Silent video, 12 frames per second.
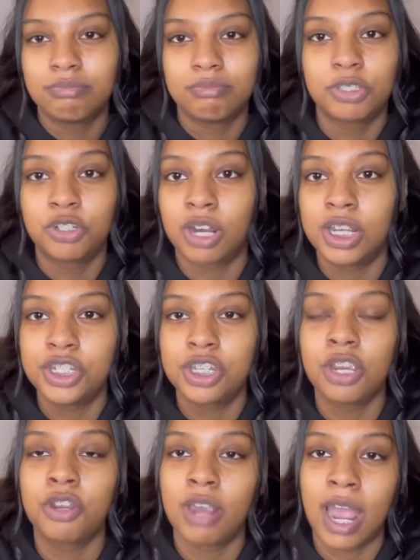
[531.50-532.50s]

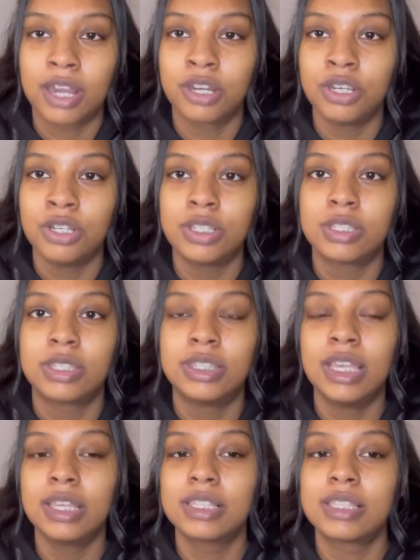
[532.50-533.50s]
crunchy crackers,
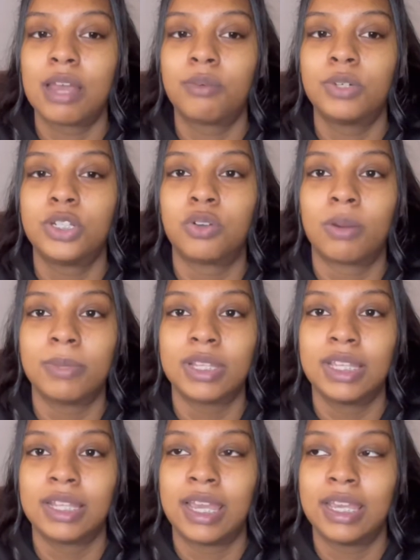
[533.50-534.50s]
things that would
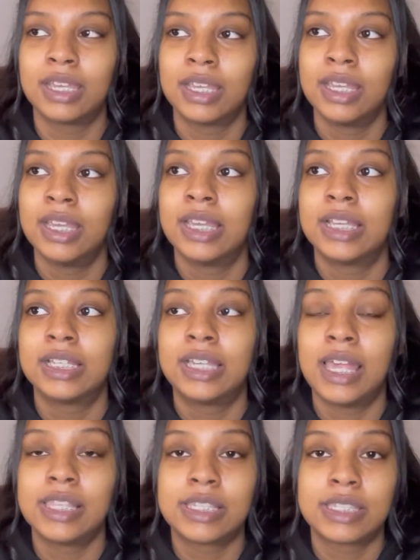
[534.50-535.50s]
normally like
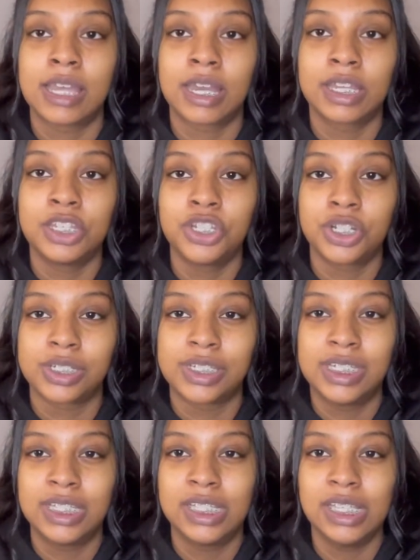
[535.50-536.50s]
get stuck in your
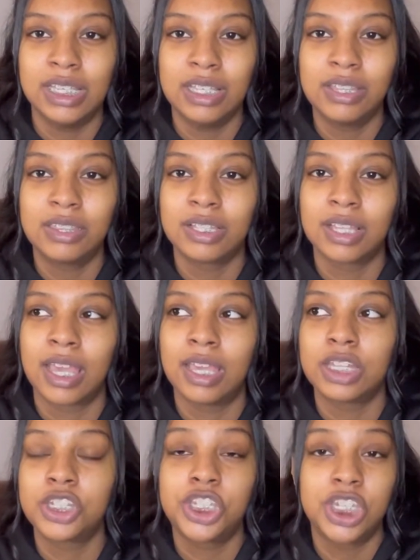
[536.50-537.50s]
teeth,
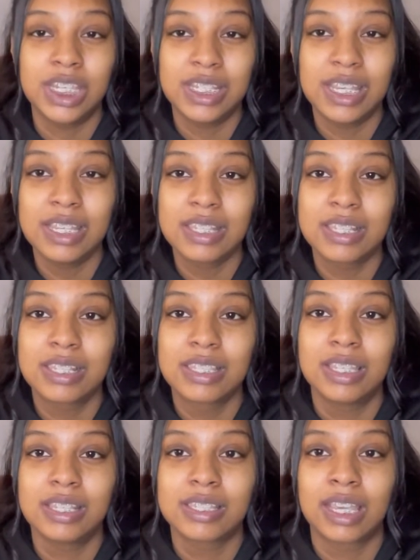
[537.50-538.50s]
like Cheez-Its,
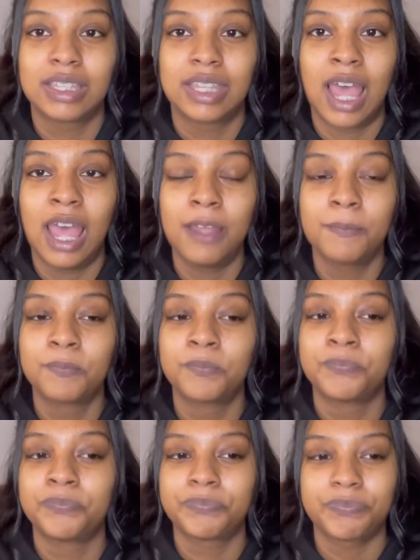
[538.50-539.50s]
things like that,
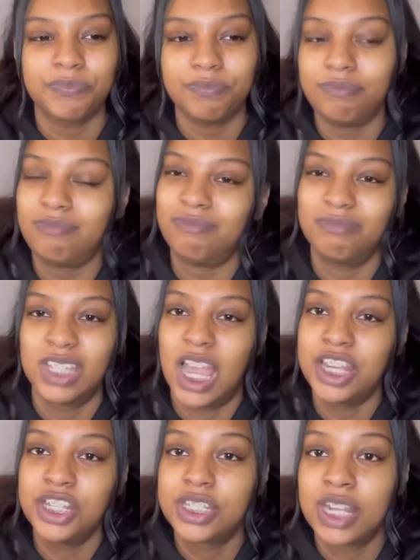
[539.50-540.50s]

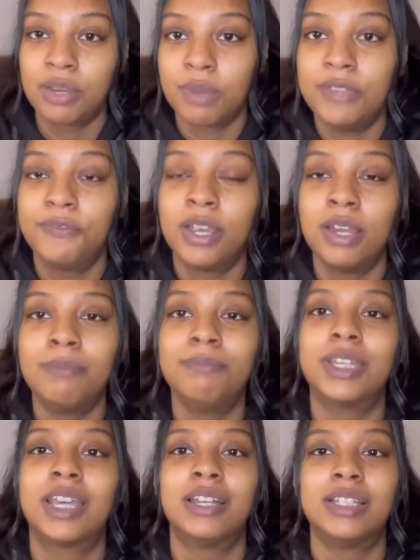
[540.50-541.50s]
I just stay away from,
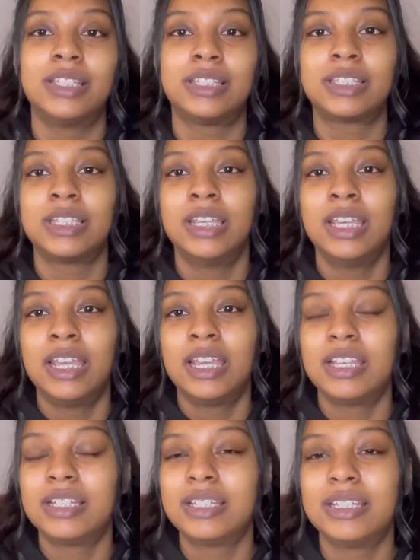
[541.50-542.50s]
because
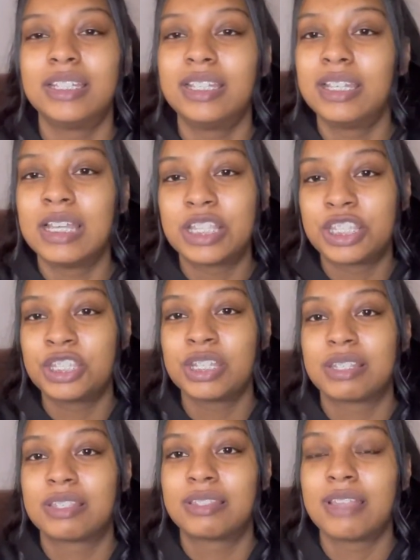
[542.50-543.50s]
it's
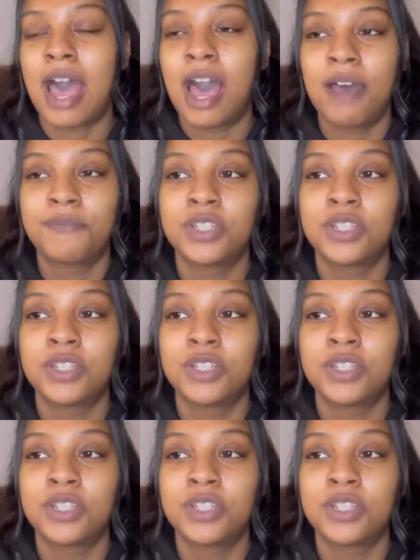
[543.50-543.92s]
just, I have to